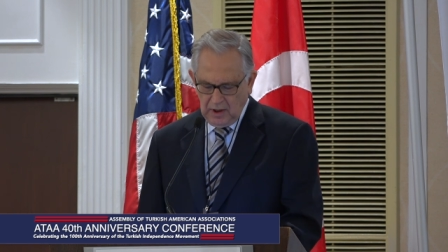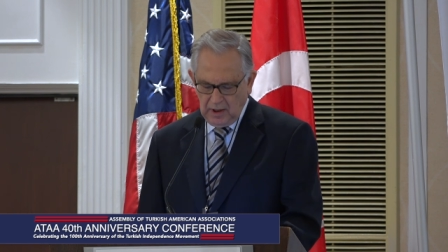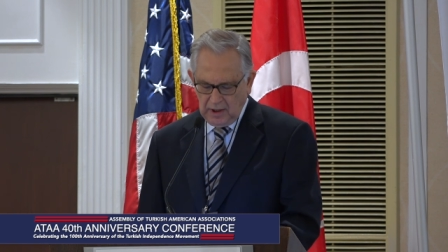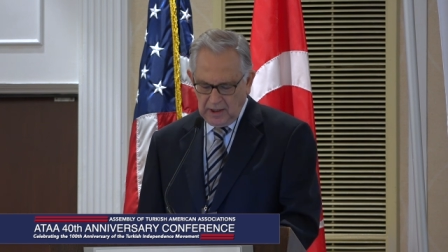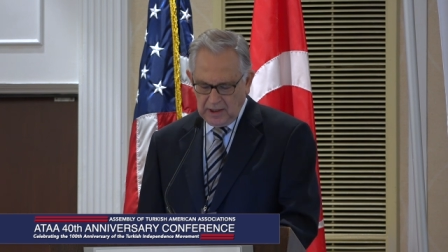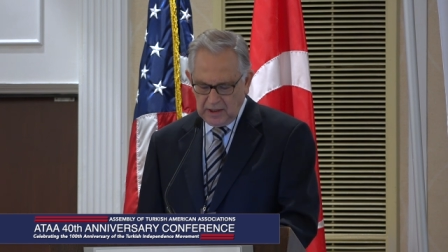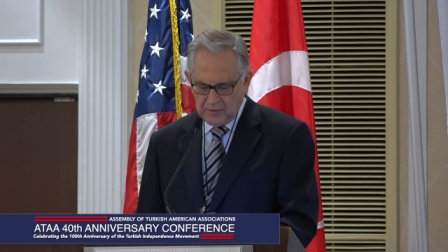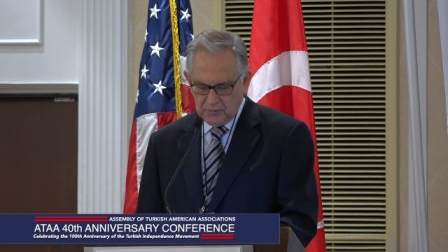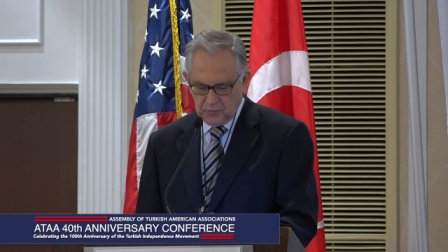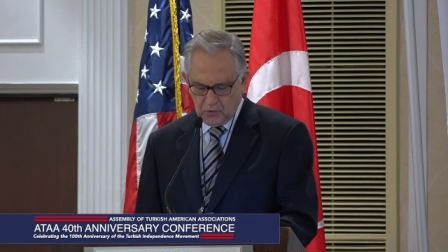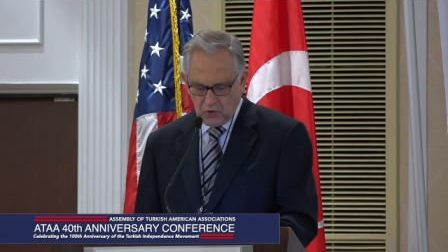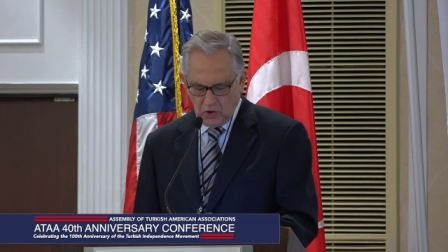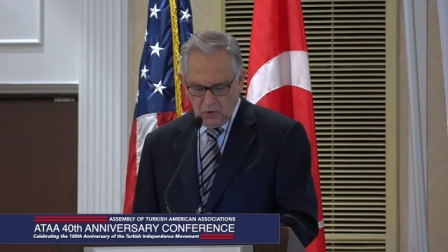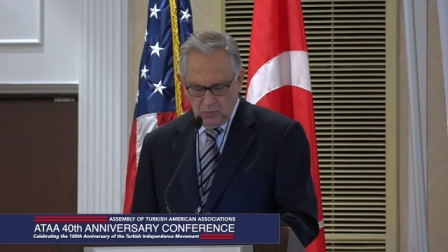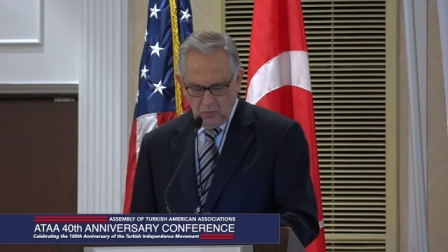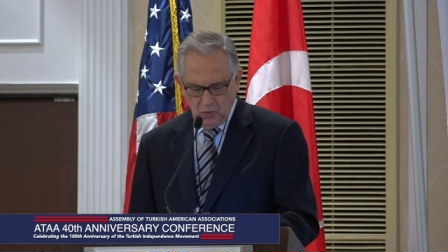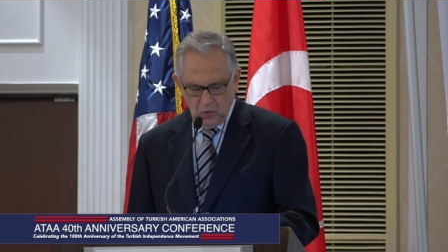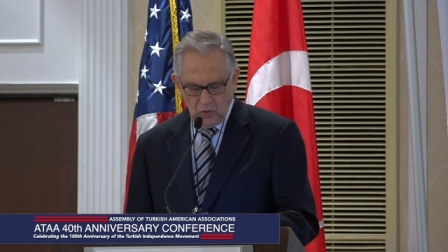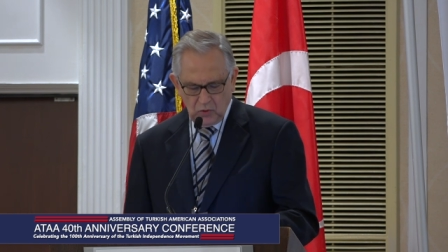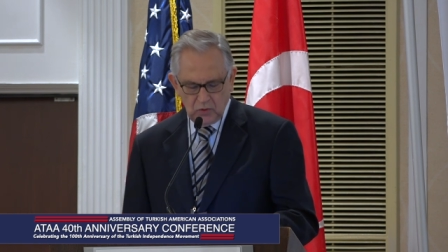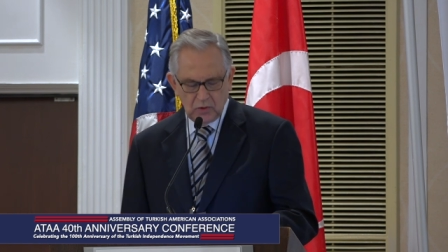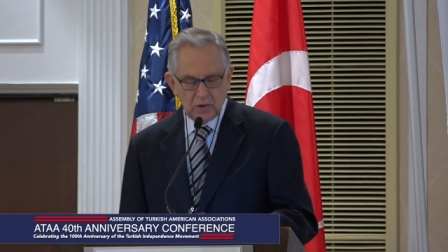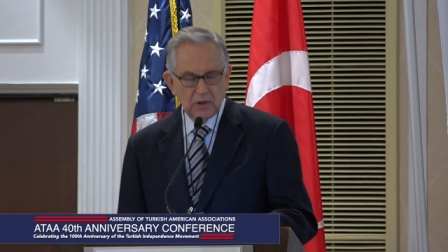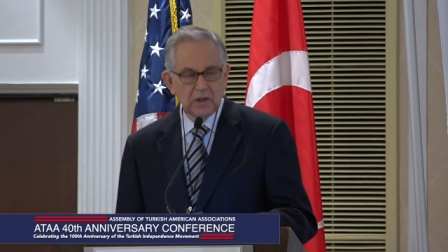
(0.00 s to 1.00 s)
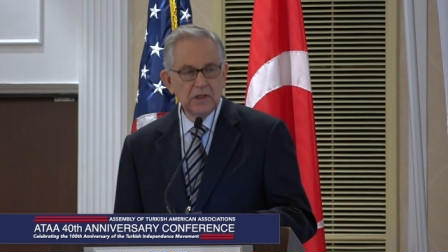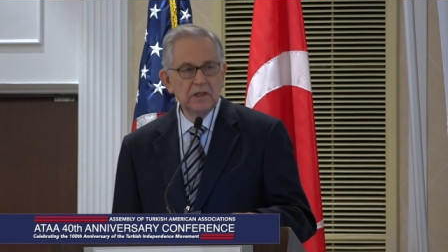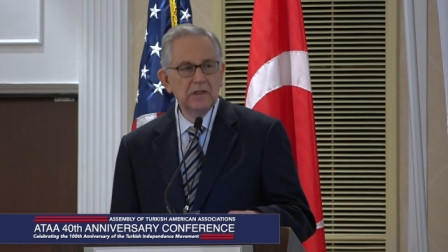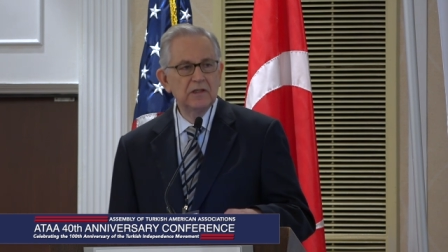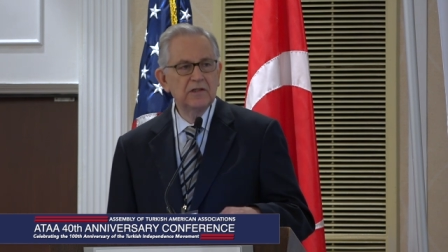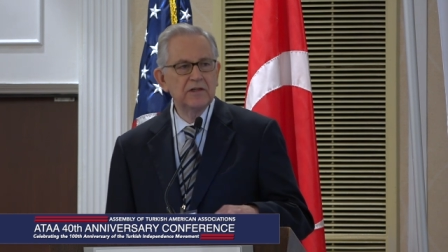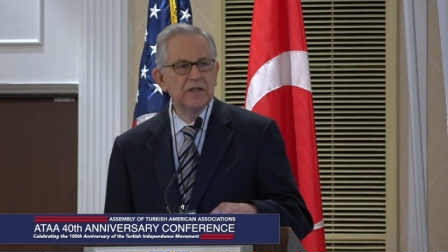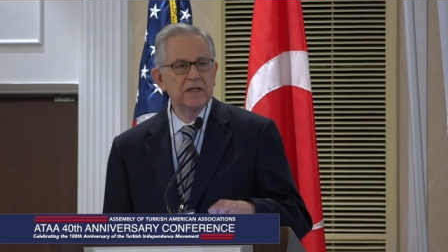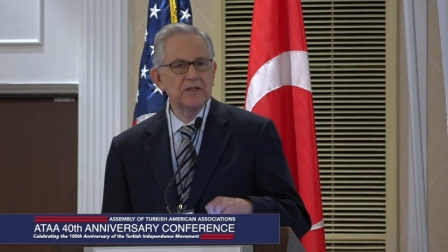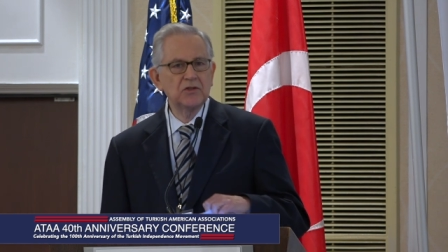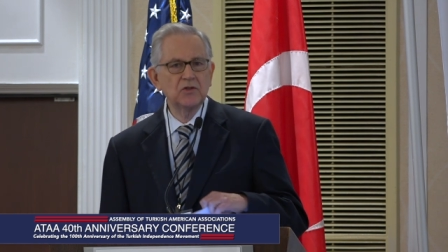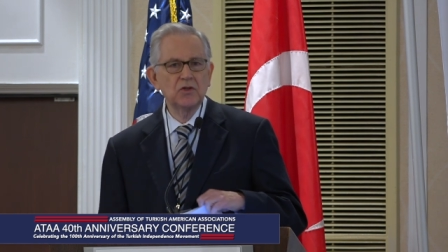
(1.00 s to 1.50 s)
and promote the
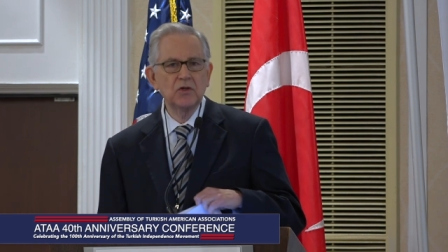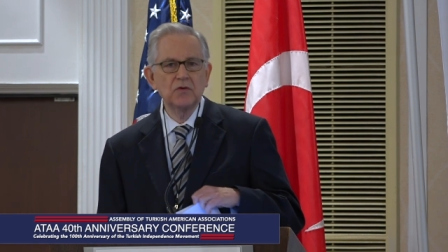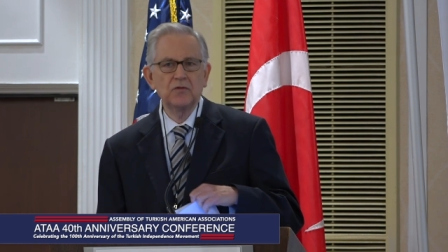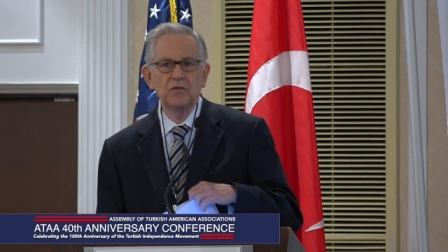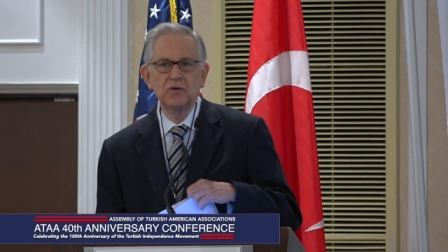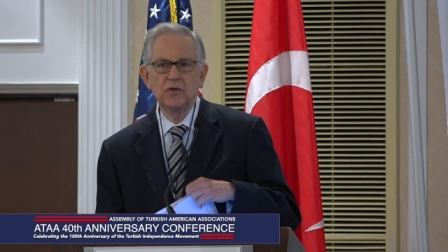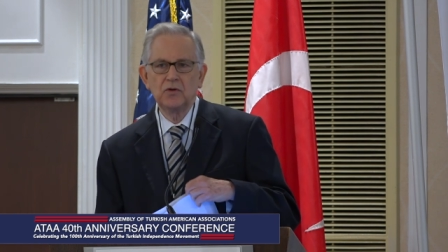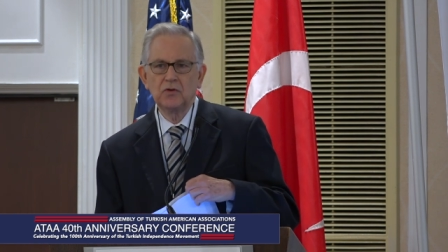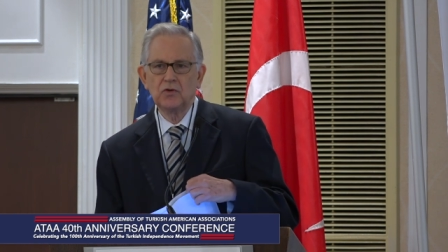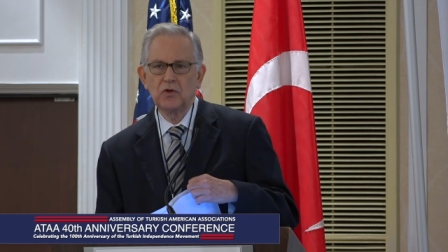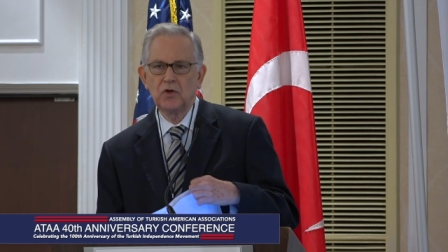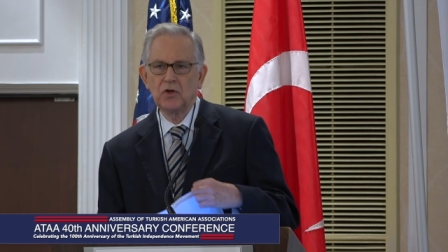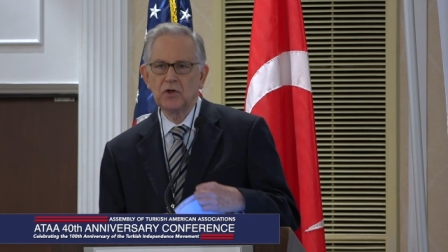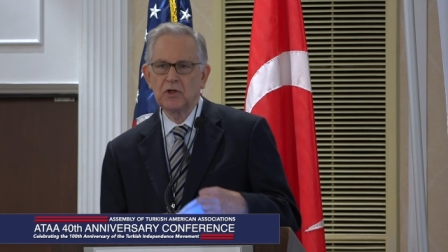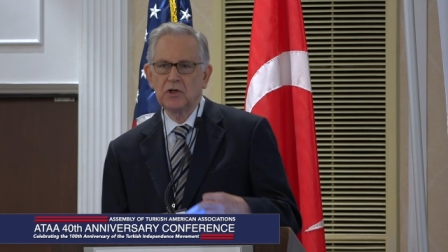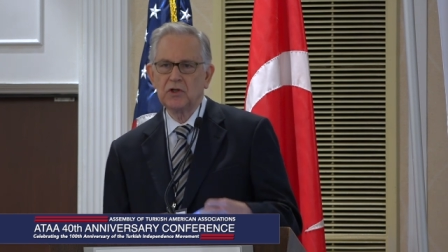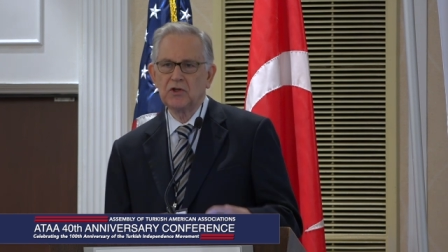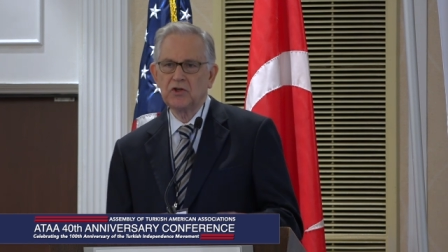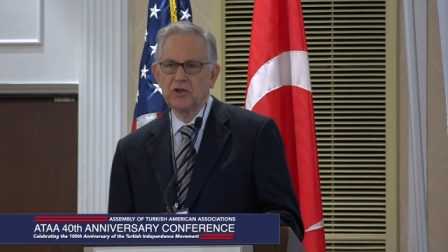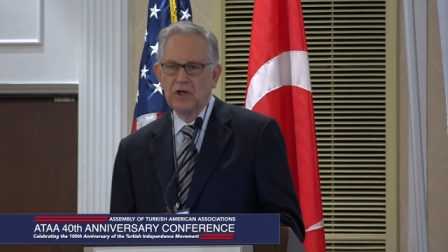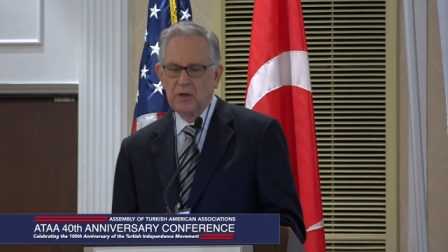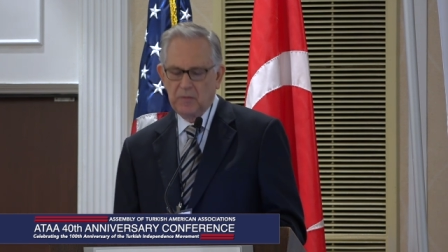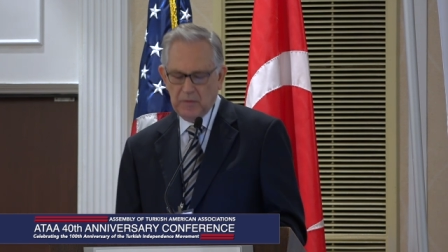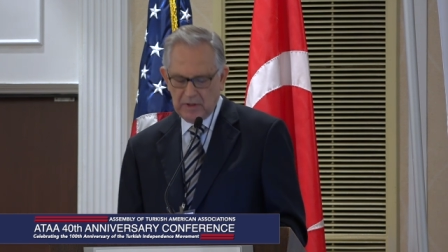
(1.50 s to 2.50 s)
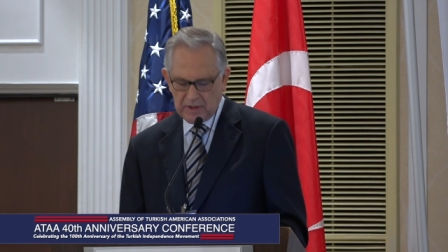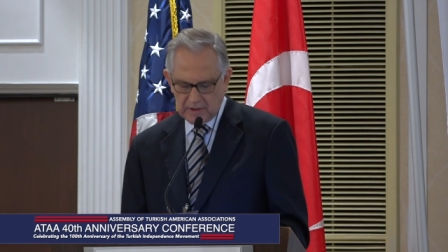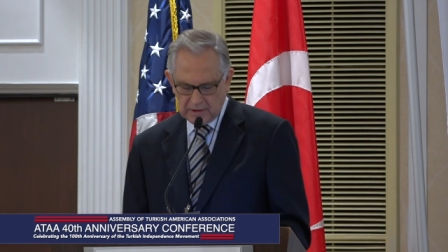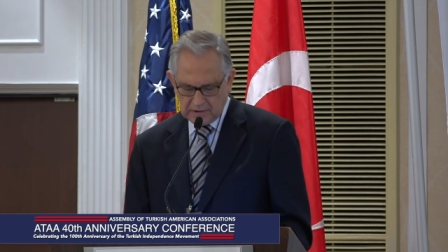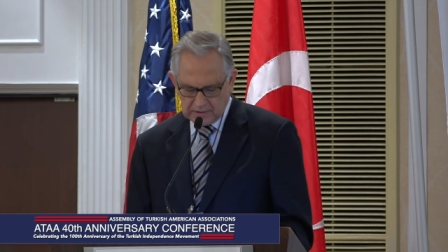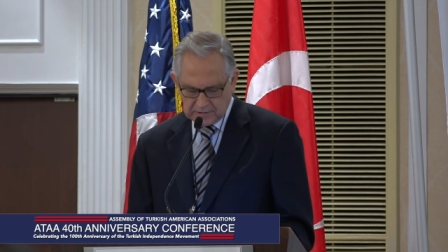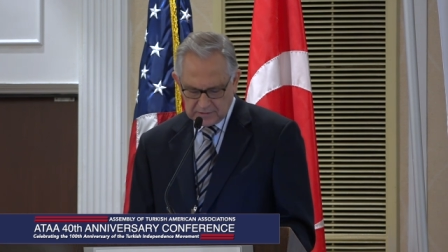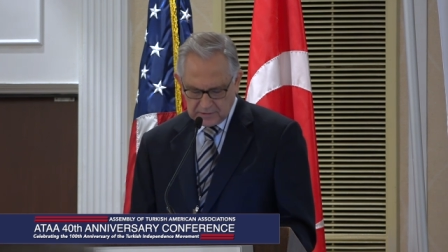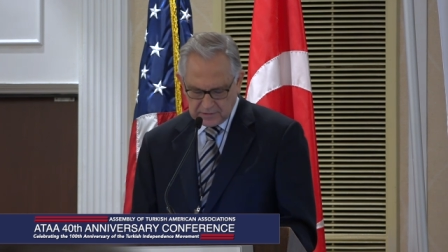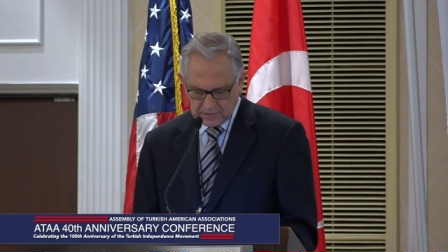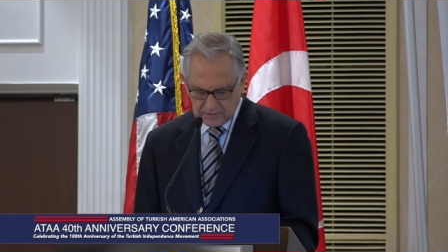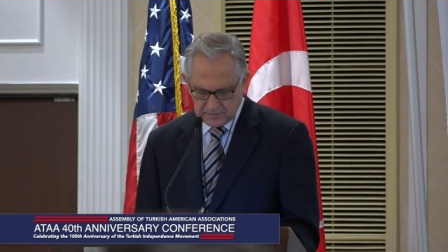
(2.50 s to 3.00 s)
interests of Turkish
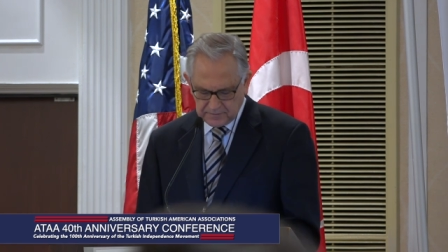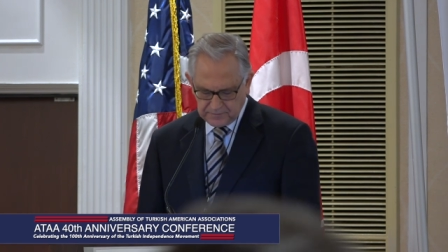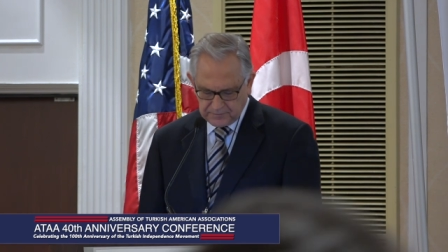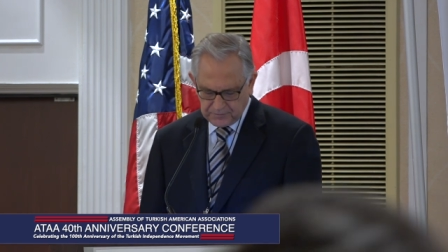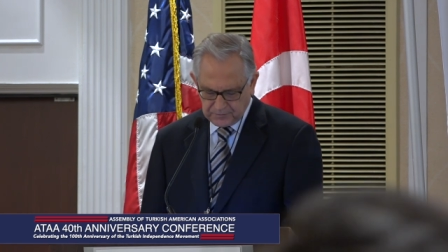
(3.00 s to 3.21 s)
Americans.